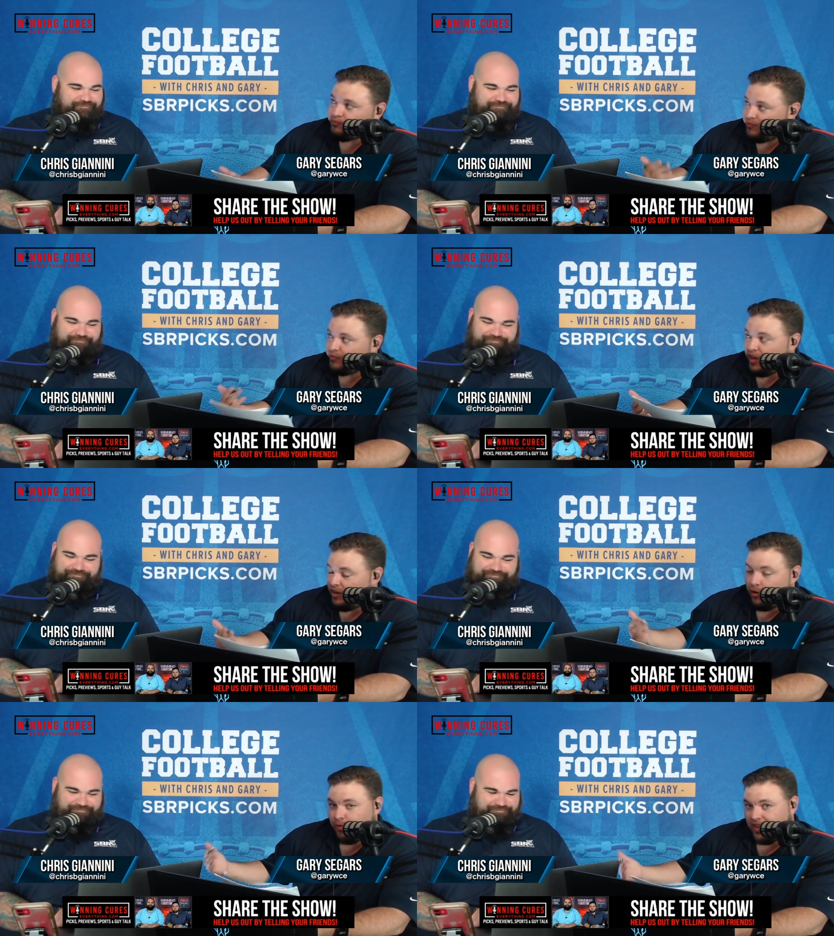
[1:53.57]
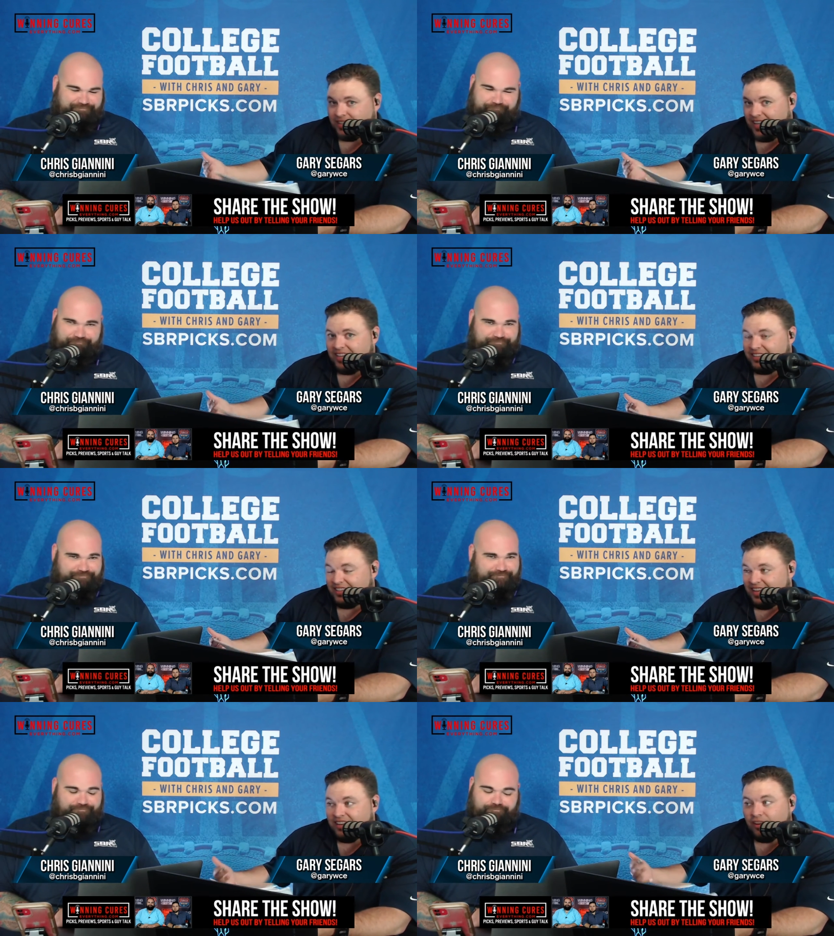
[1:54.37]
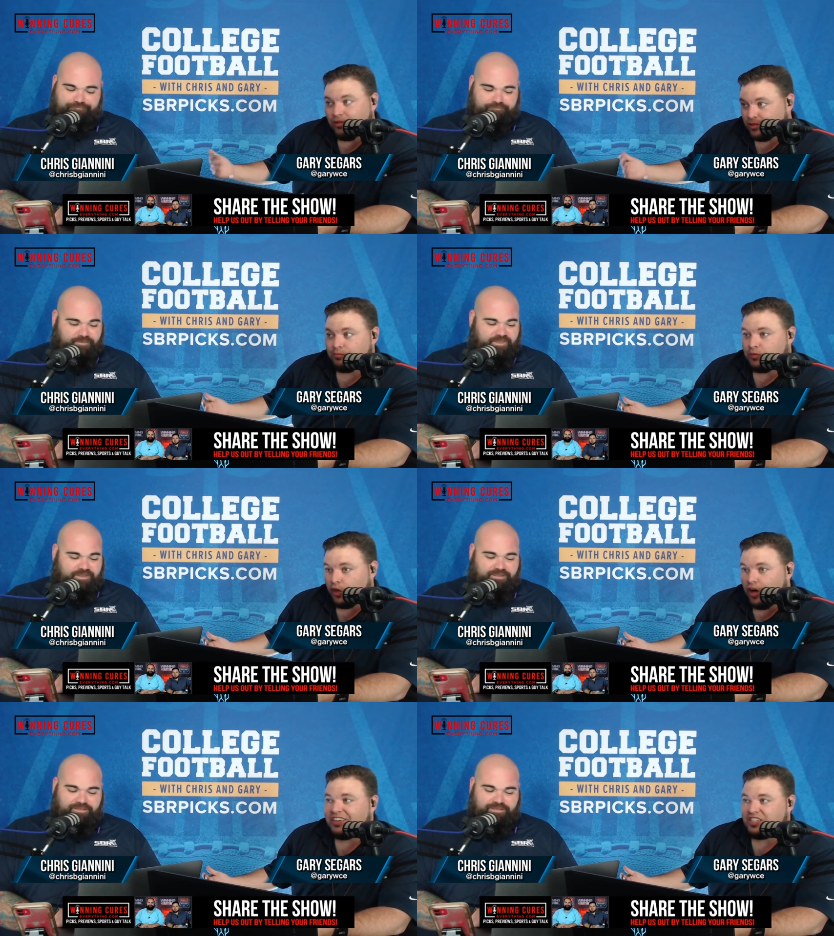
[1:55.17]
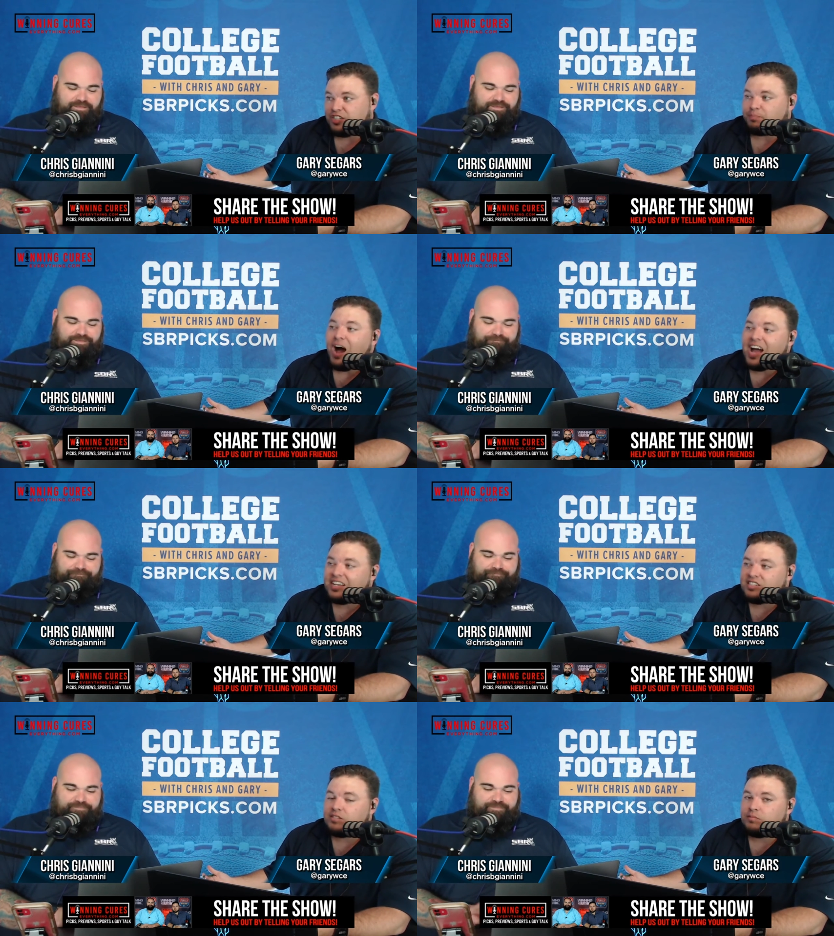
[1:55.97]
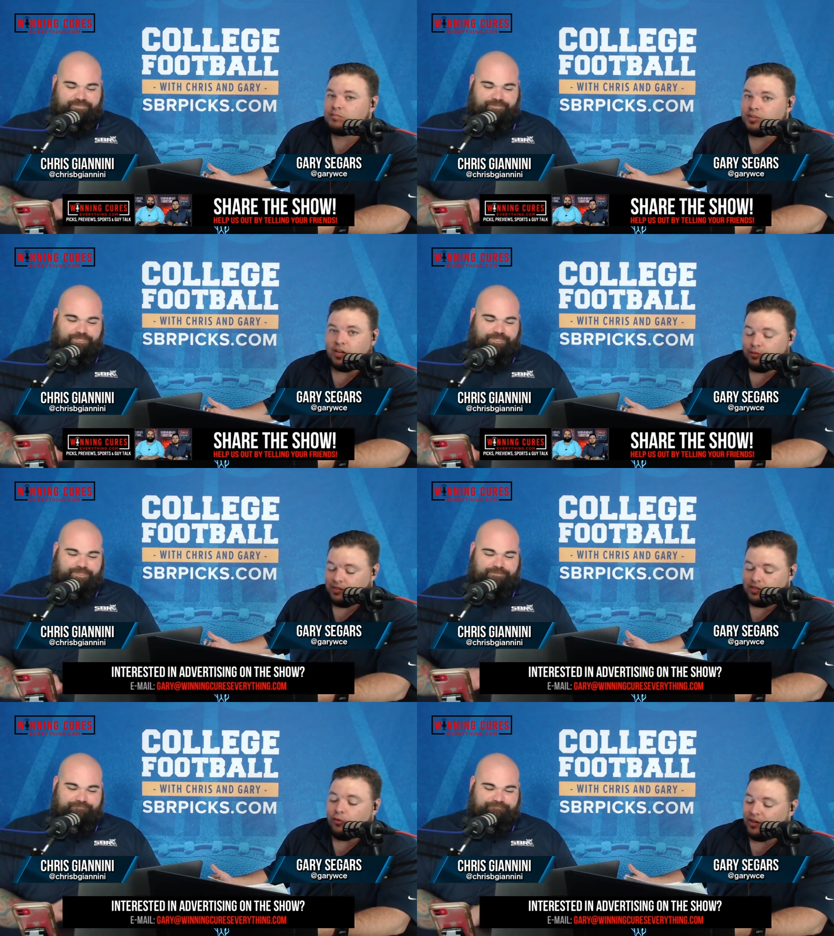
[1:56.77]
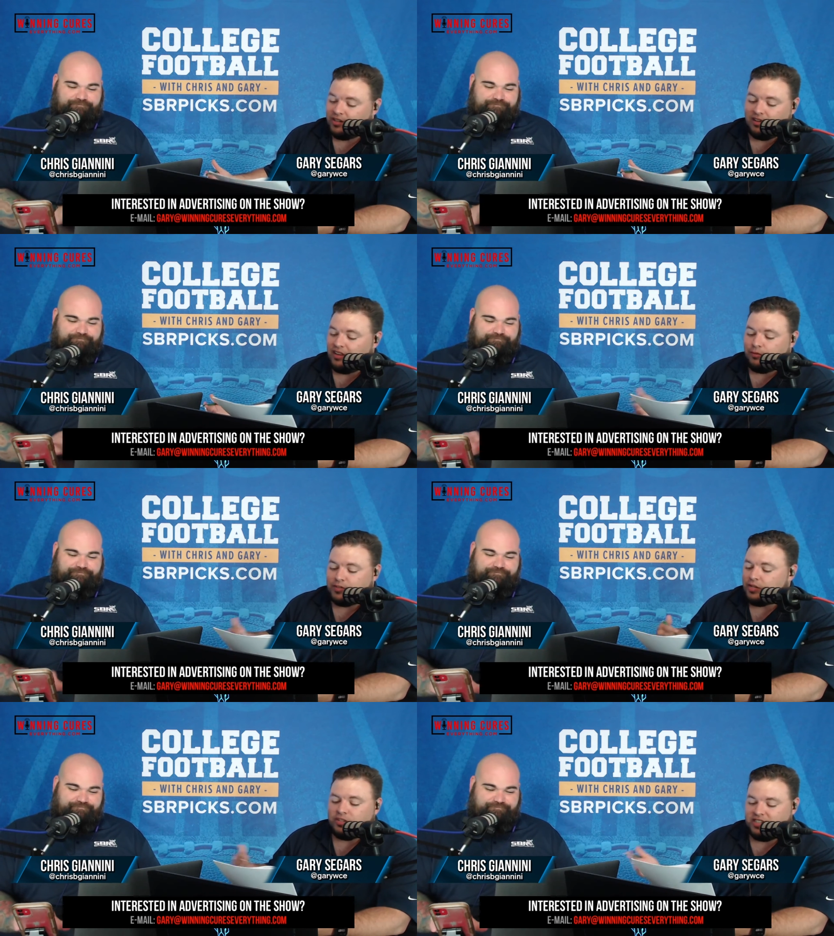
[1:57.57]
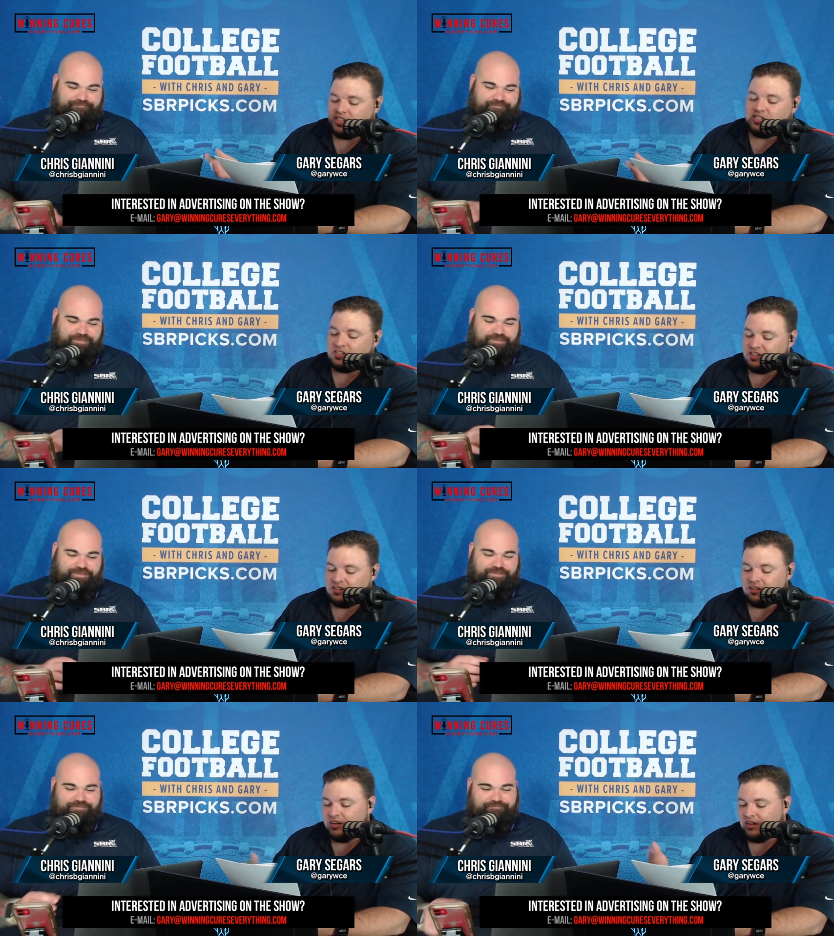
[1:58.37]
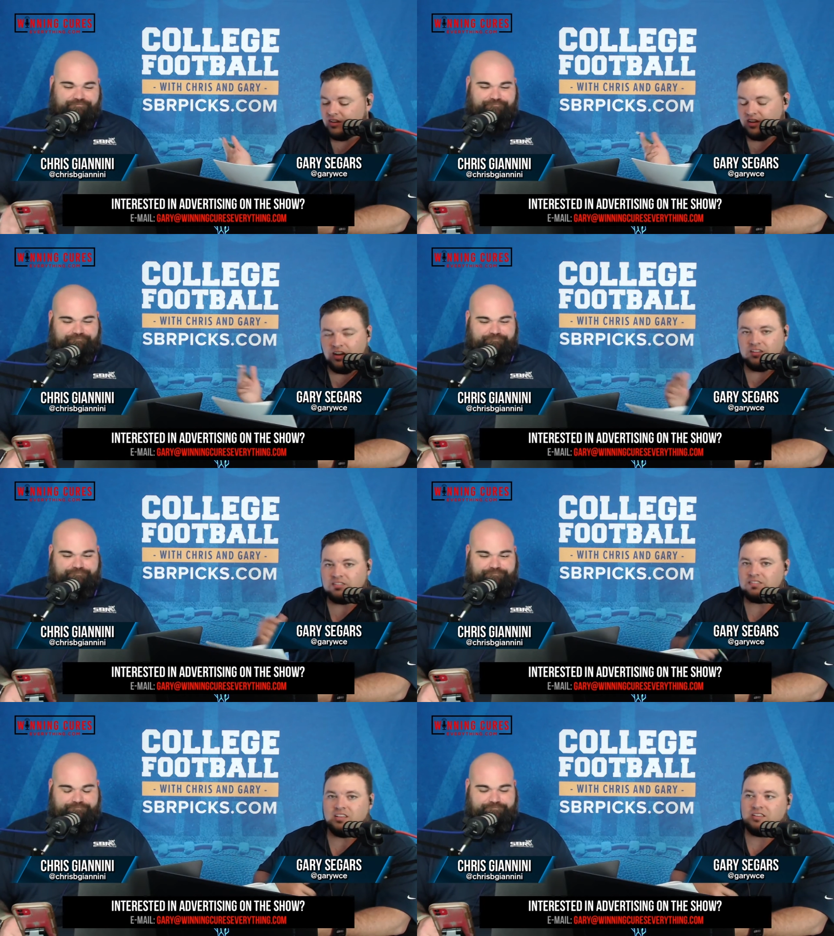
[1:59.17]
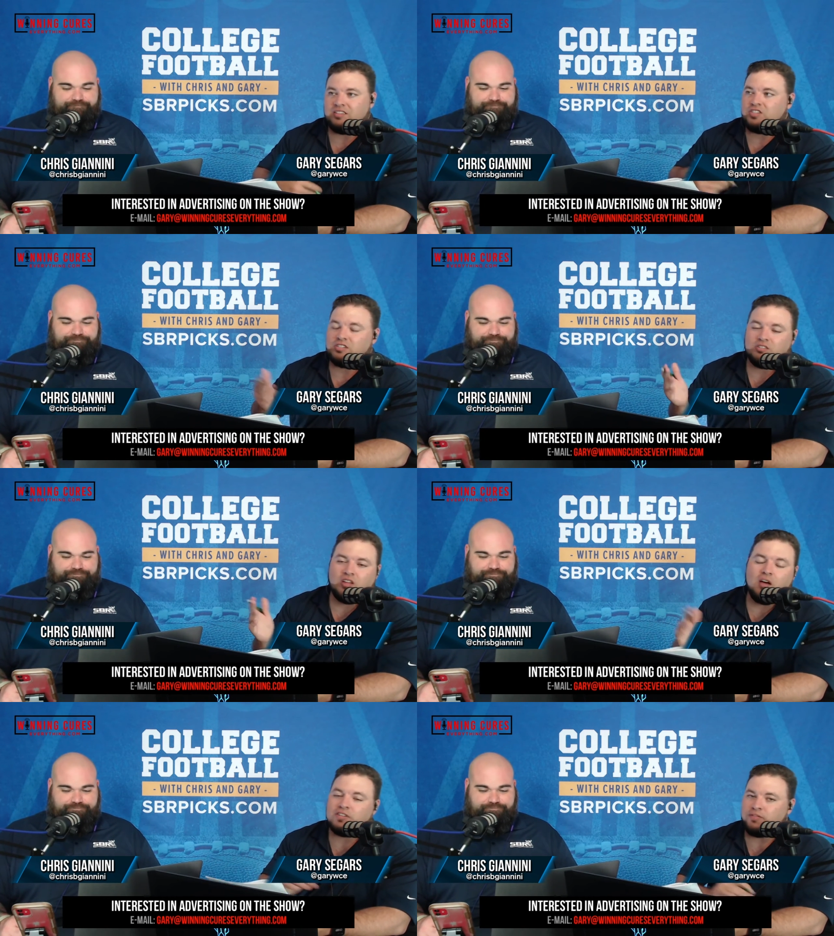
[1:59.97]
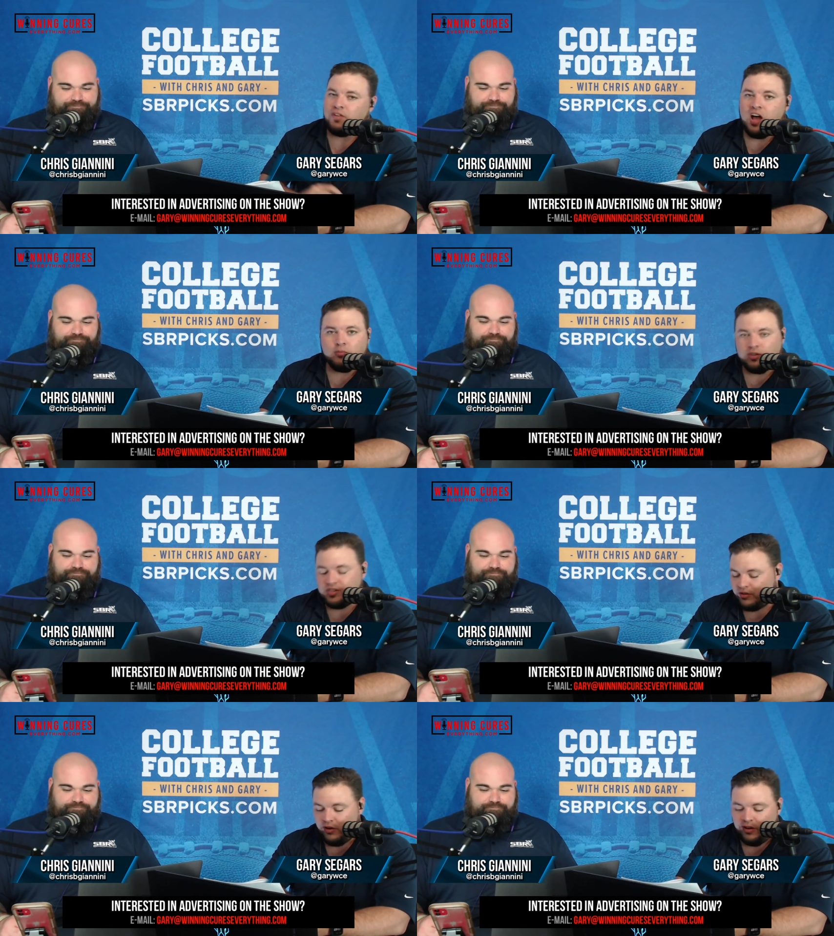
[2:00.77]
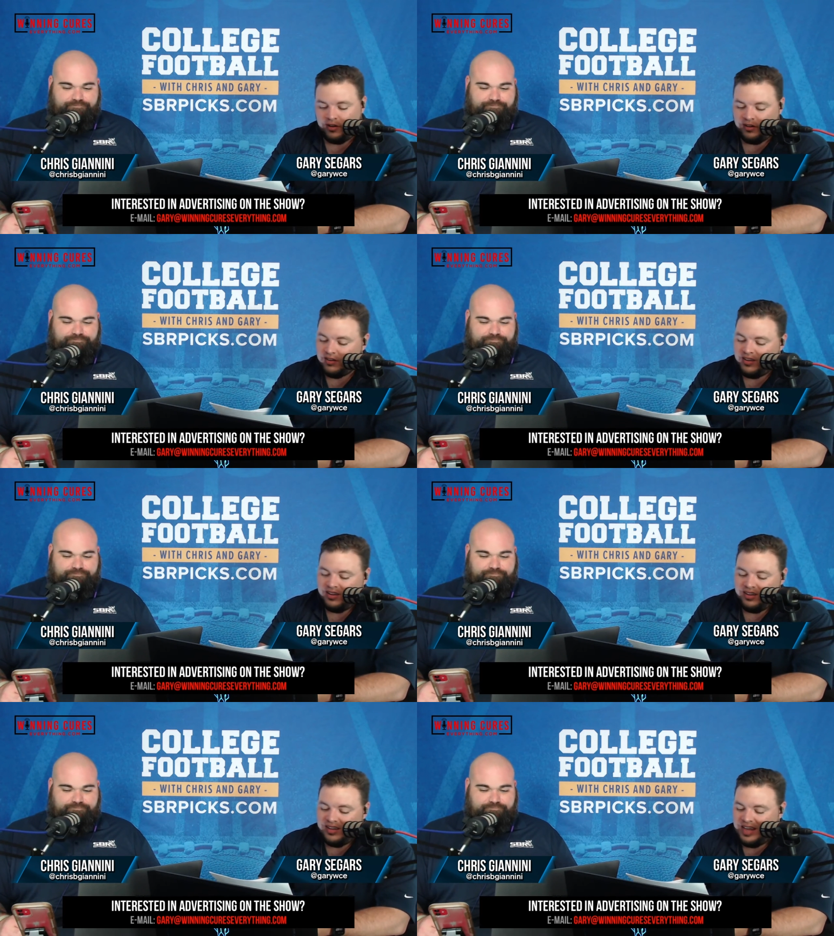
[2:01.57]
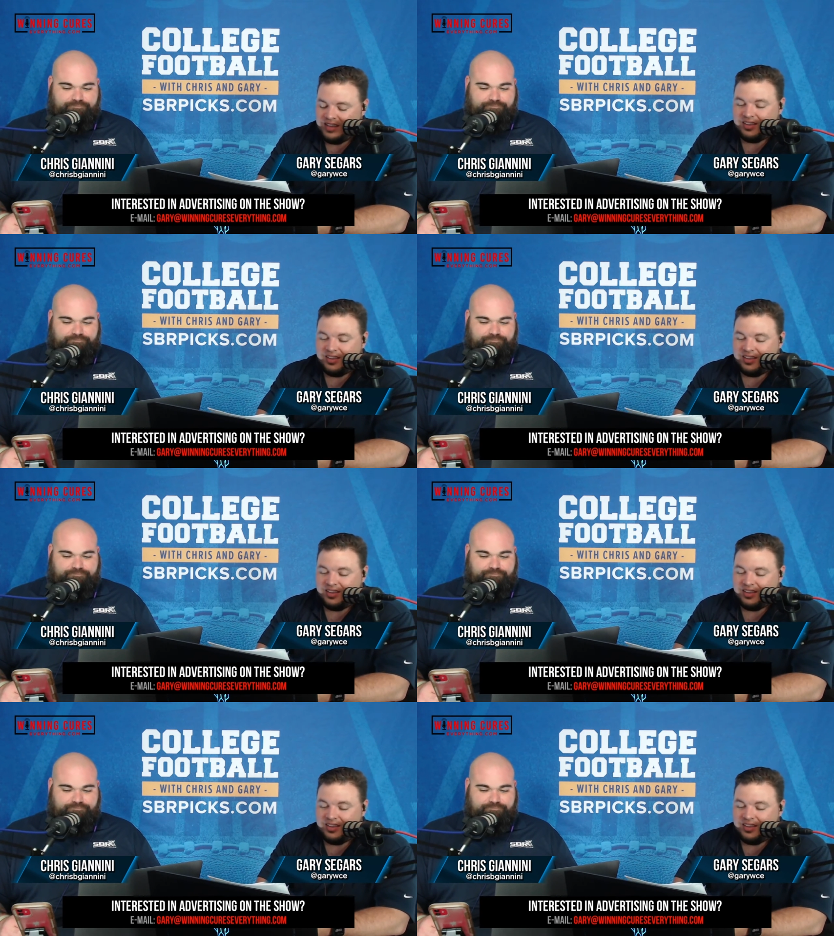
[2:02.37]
Speaker 1: you know, he he looked good in spots, but there was no in, there was no consistency. Uh, just the offensive line wasn't good. It,